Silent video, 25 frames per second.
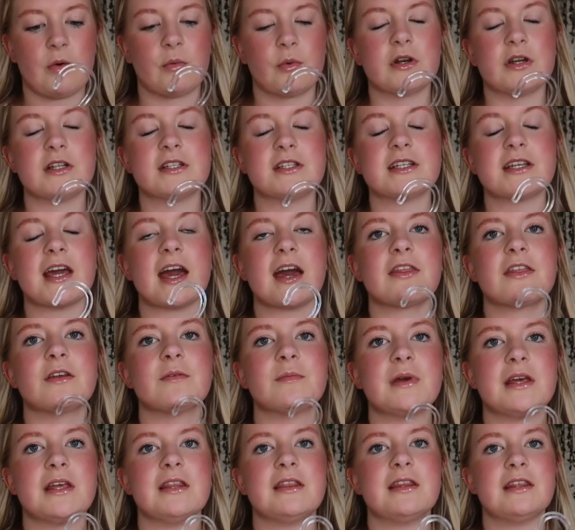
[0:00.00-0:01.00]
I wanted to get
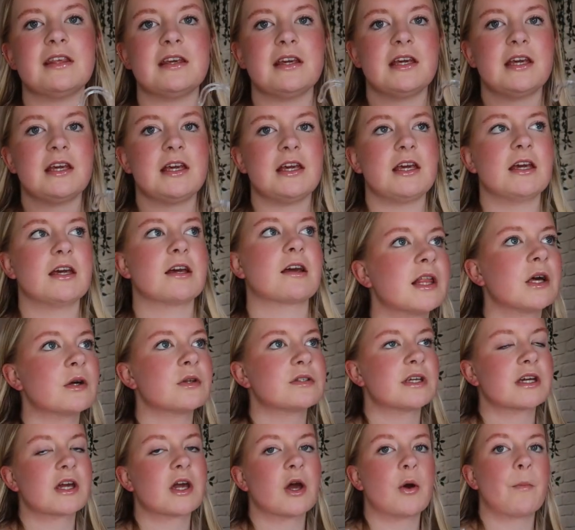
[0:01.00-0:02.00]
them in the, it was
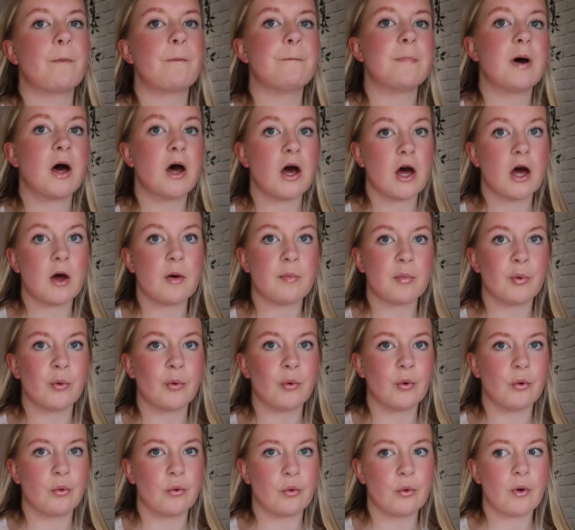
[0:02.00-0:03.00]
like a
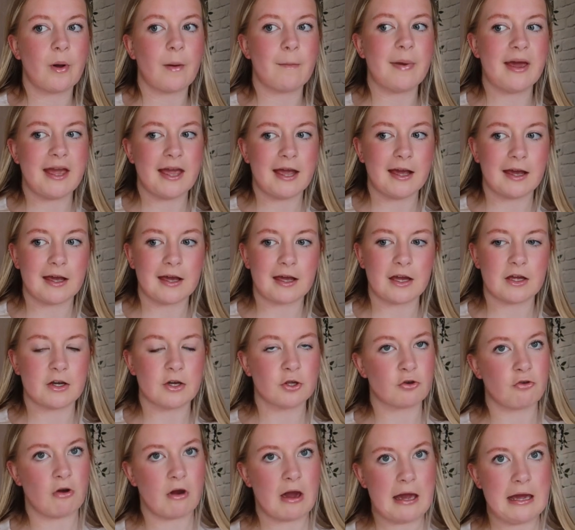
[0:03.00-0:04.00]
purple, a pink, and a
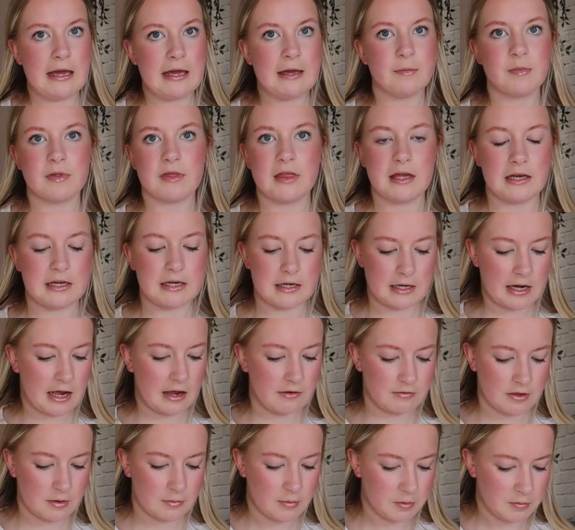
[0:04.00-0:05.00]
gray, but they didn't
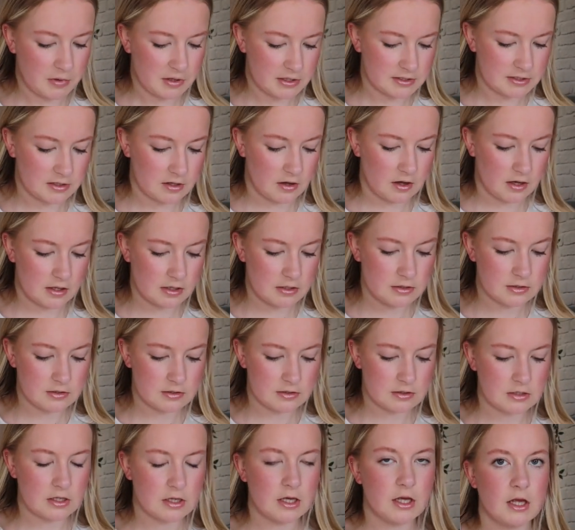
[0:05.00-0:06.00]
have them in my
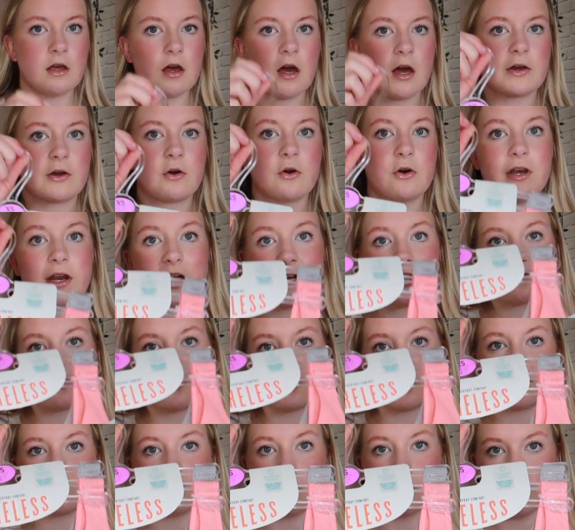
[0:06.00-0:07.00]
size. I got an extra
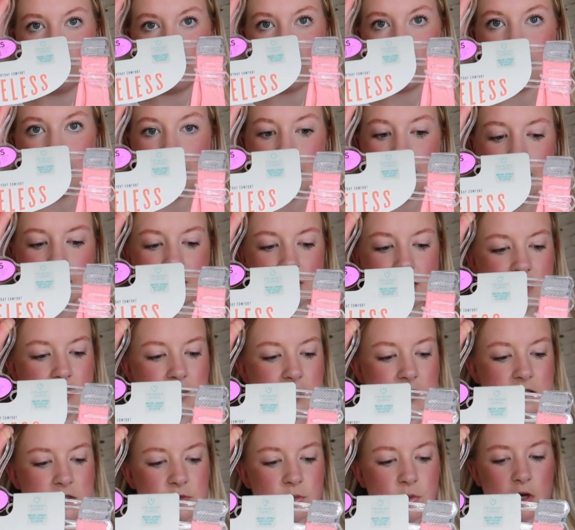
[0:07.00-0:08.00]
small in these, and
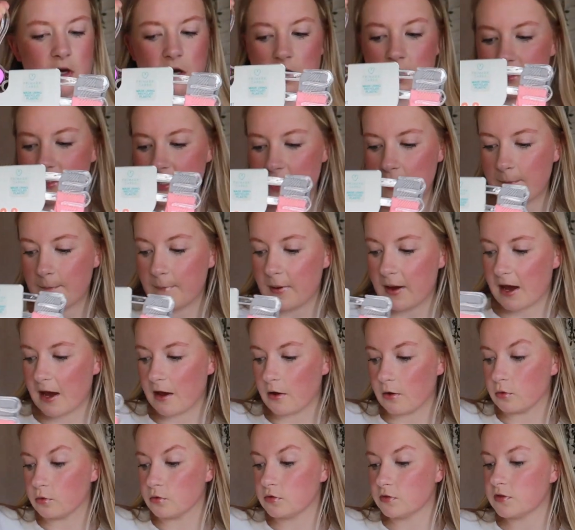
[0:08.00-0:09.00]
these were
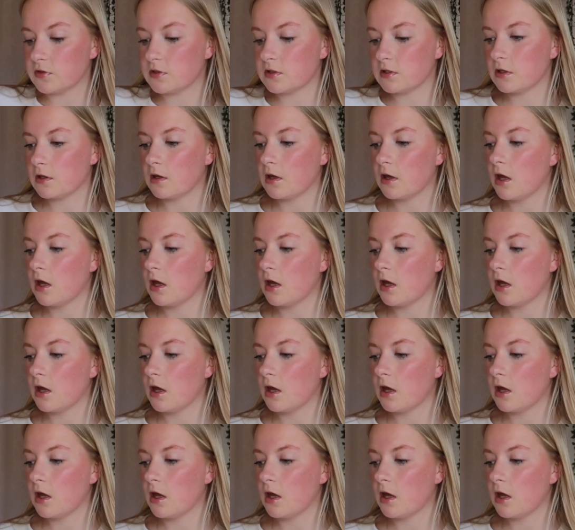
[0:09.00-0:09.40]
£10.